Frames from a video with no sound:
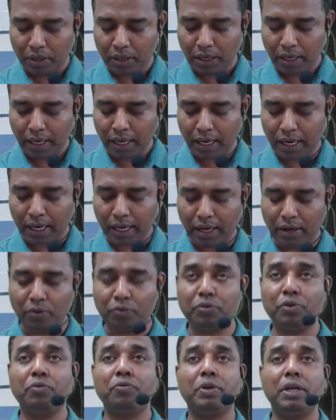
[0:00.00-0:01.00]
A,
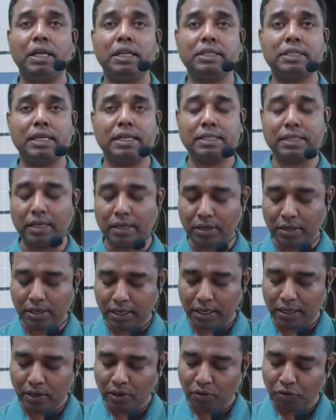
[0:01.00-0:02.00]

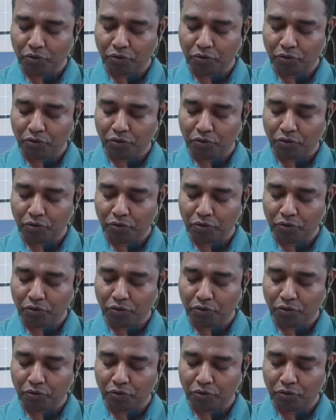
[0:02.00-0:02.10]
15,600